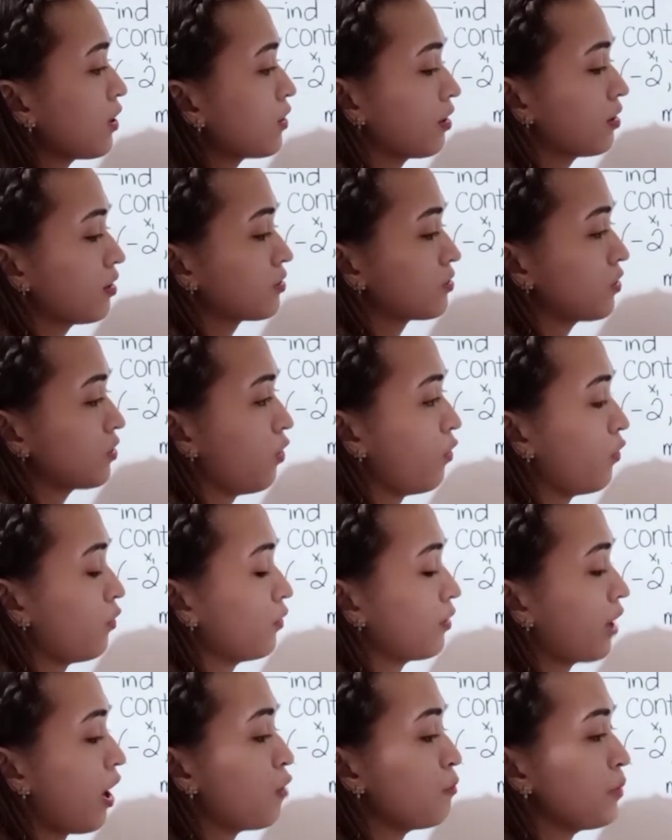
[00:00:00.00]
So
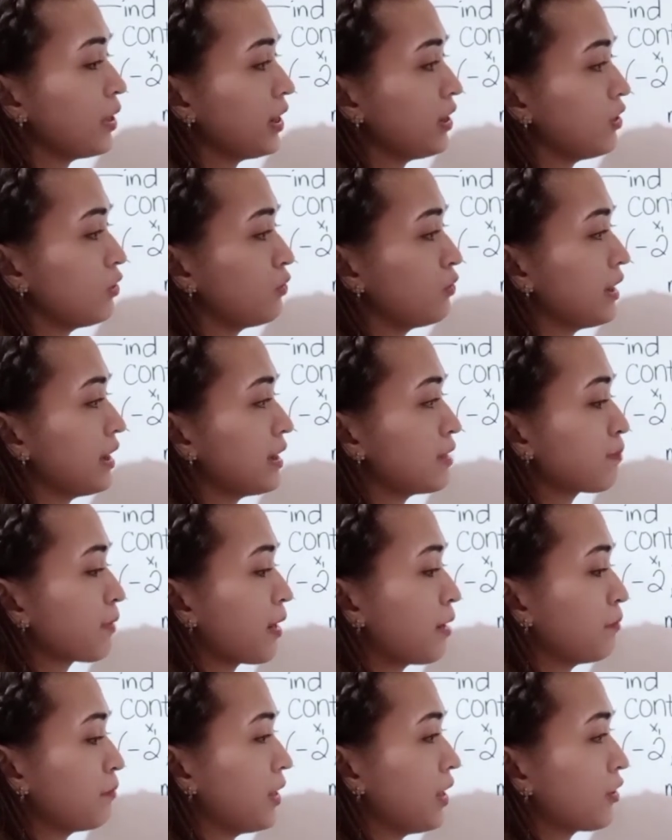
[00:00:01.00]
how many units
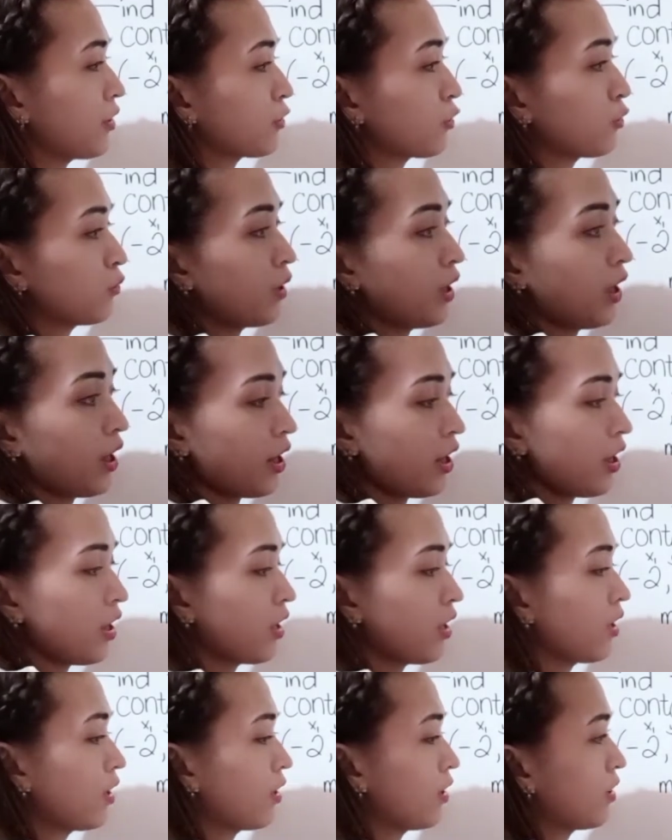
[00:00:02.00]
from here to here?
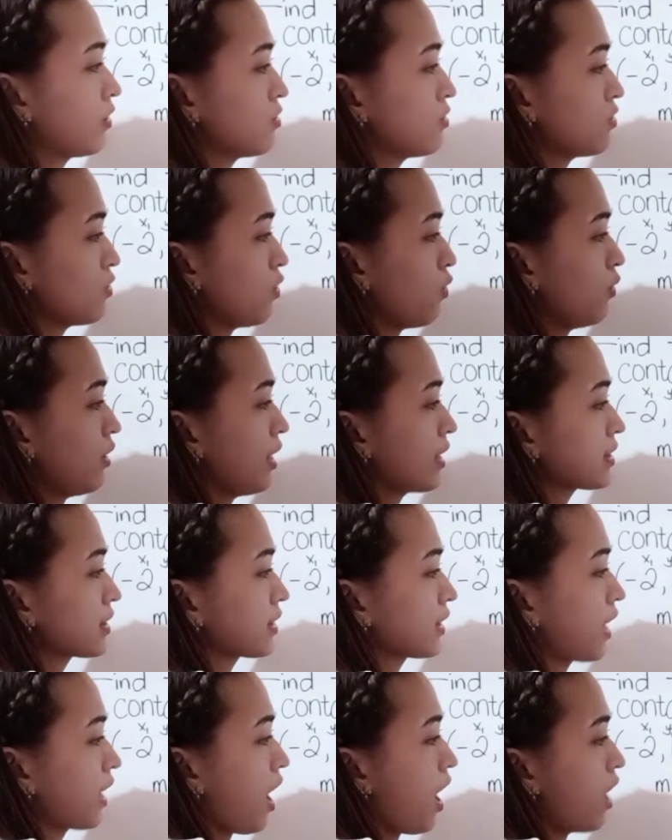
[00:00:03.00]
So let's
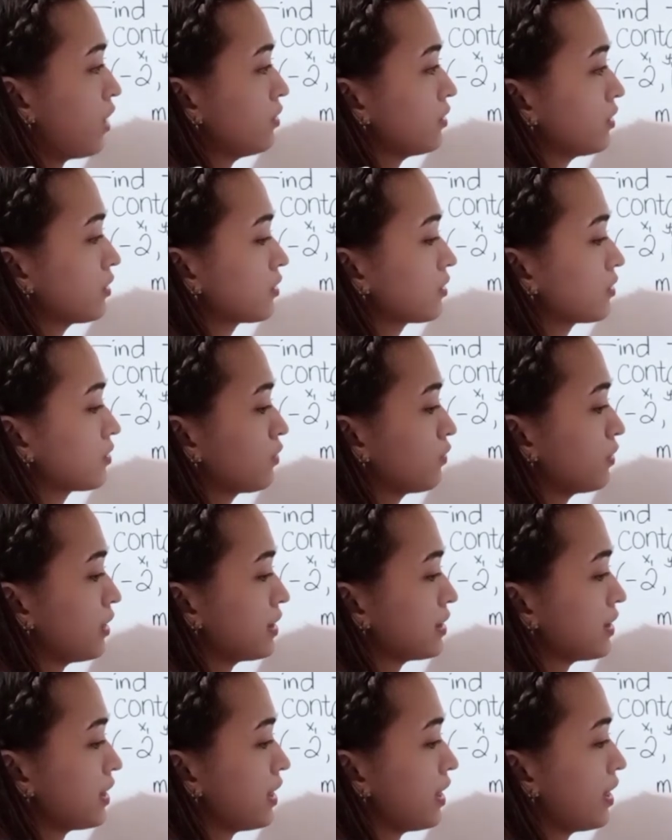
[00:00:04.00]
count. So
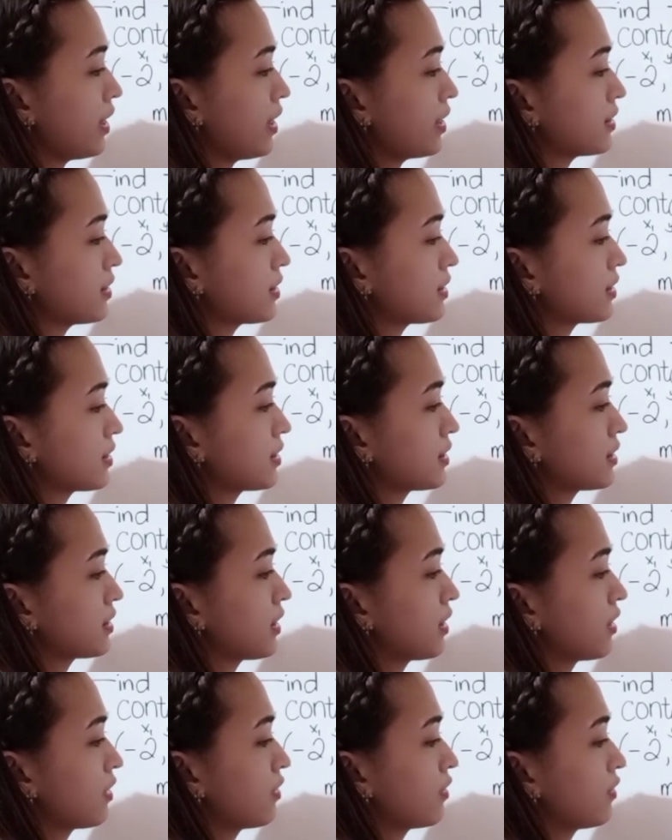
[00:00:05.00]
this is
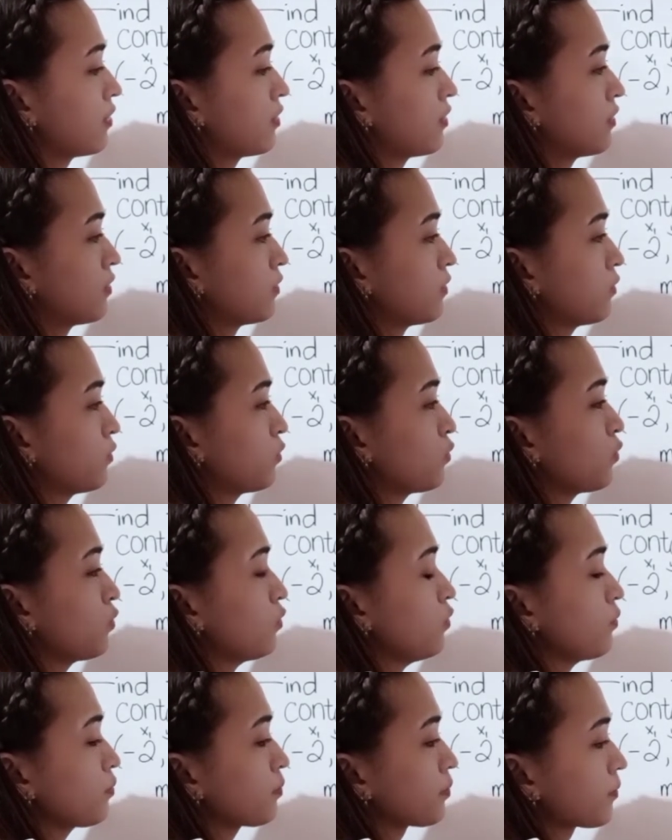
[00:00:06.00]
2.
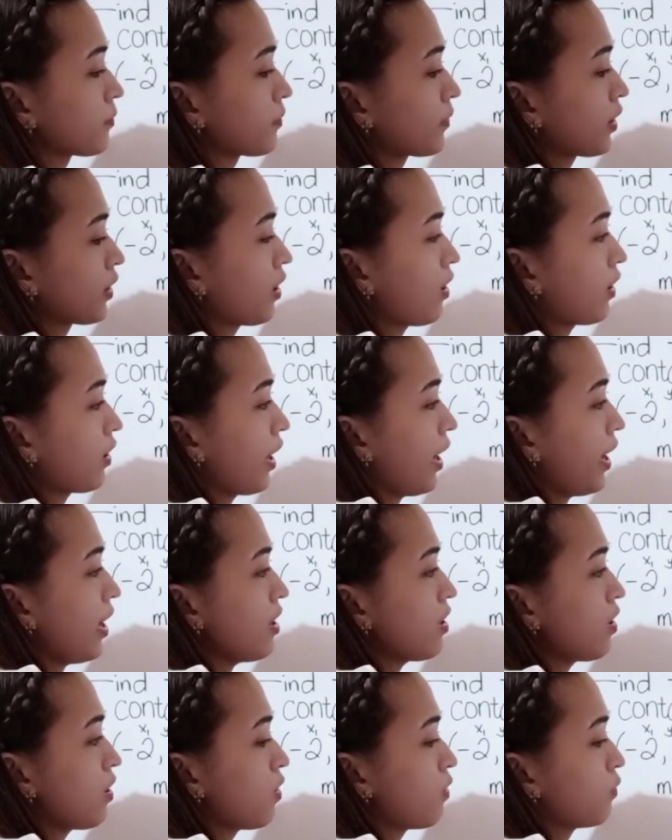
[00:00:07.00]
Okay?
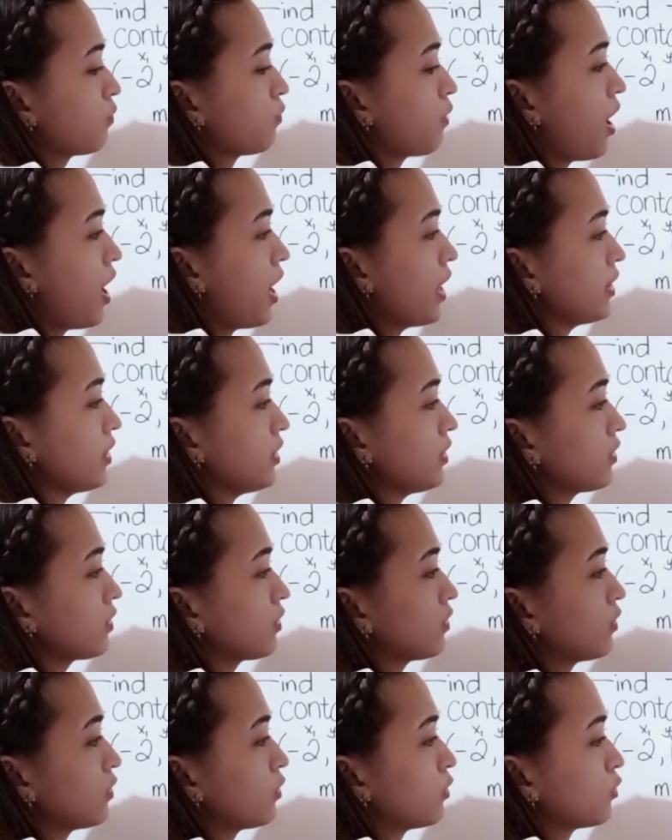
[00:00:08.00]
1,
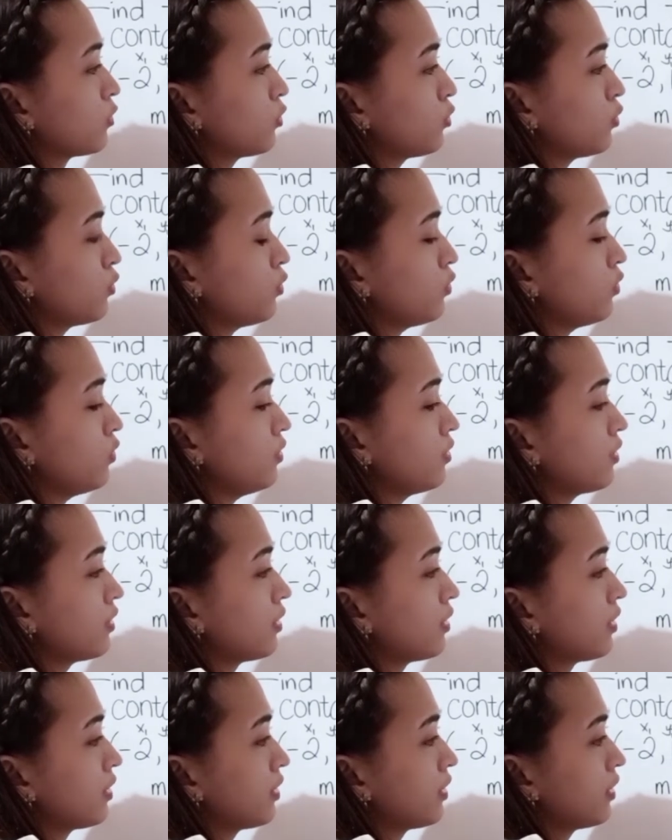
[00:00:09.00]
2,
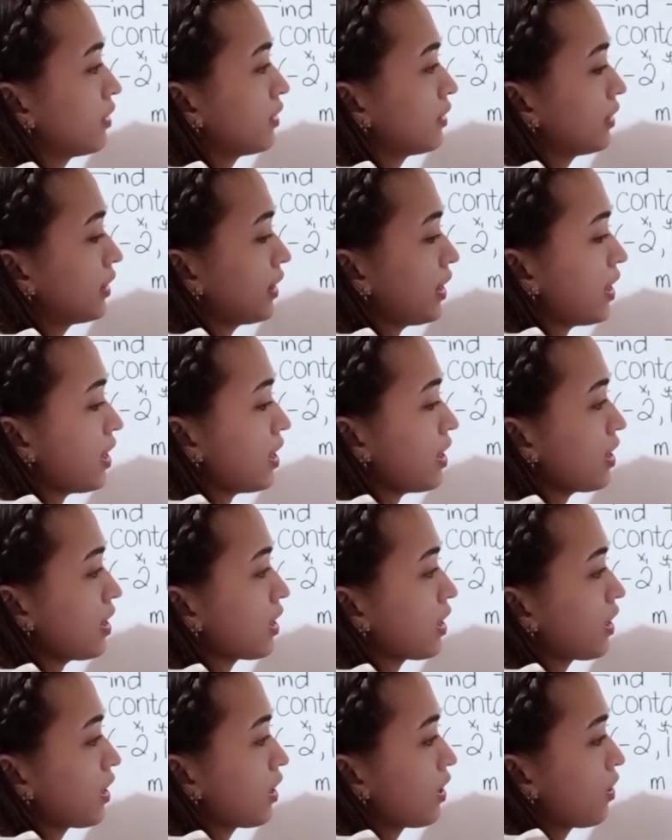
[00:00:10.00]
3,
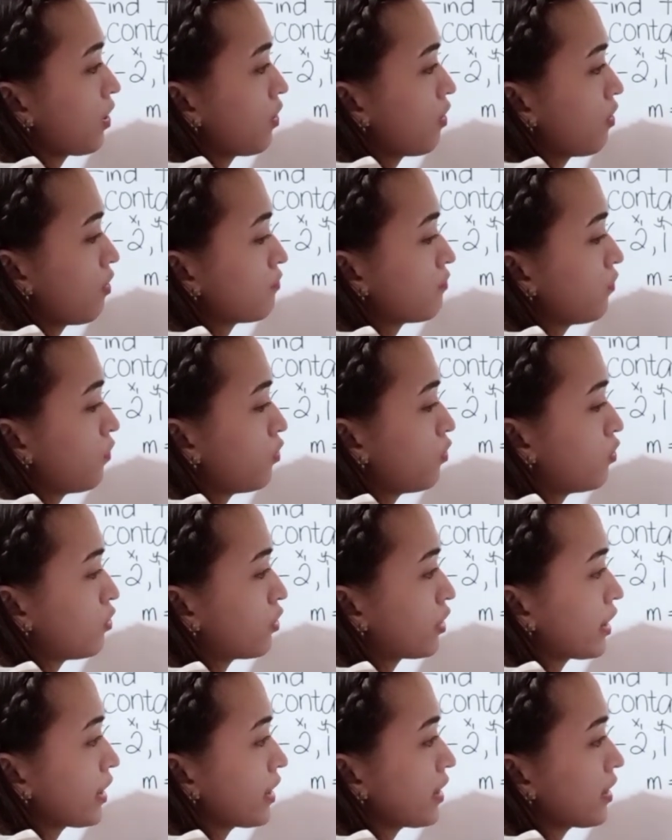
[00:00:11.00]
4,